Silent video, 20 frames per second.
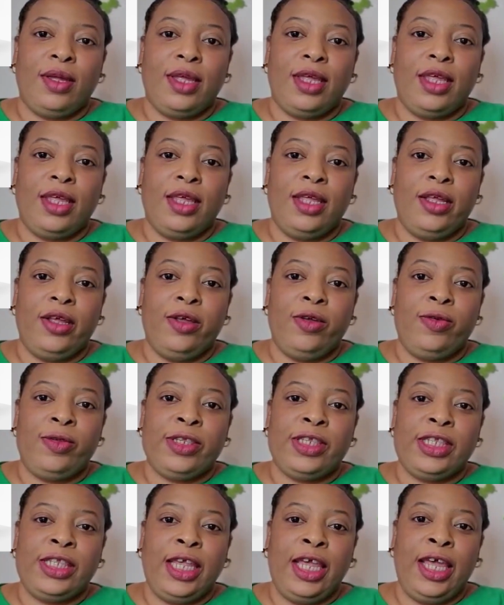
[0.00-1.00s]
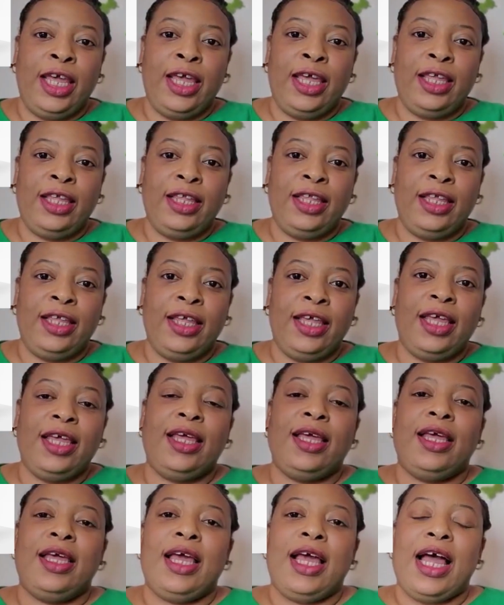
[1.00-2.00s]
You see?
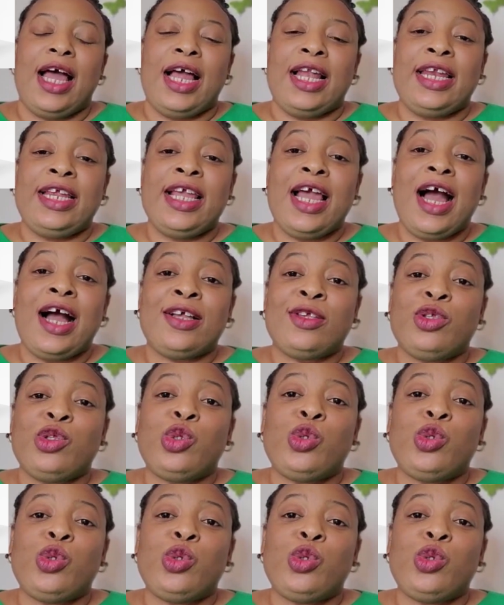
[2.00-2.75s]
And it has